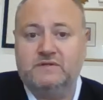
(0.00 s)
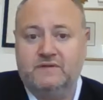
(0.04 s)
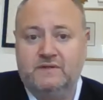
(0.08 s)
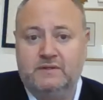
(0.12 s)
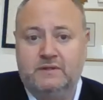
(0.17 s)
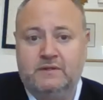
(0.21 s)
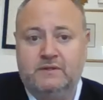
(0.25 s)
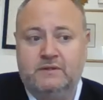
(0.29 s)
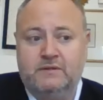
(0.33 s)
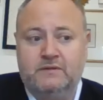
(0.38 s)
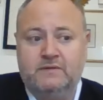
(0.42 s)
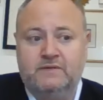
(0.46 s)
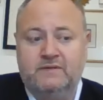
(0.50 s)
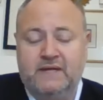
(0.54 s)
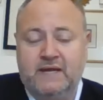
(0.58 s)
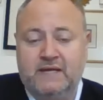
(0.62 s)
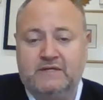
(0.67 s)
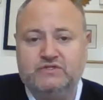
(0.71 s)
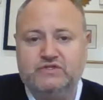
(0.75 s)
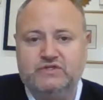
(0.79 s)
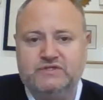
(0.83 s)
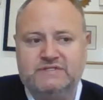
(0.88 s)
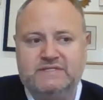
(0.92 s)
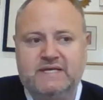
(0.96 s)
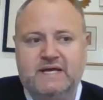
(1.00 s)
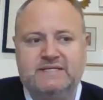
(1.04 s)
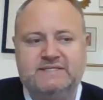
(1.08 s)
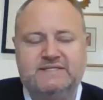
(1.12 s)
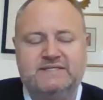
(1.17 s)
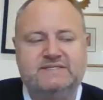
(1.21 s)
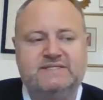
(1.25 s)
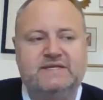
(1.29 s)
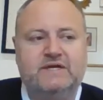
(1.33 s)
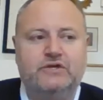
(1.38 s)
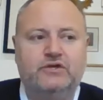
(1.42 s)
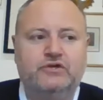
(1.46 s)
the
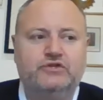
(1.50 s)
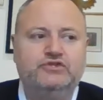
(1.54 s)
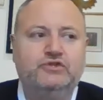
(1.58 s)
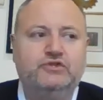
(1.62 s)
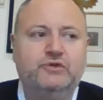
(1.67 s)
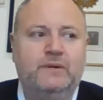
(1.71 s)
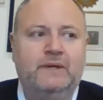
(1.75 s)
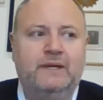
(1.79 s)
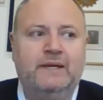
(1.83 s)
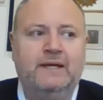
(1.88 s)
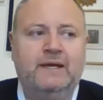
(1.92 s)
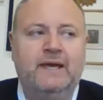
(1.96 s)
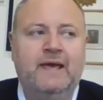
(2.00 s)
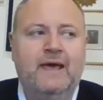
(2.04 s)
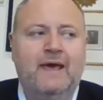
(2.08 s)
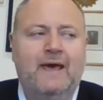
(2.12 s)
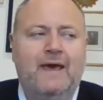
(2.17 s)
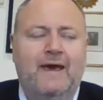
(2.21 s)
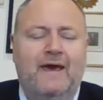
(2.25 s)
exercises that you're doing.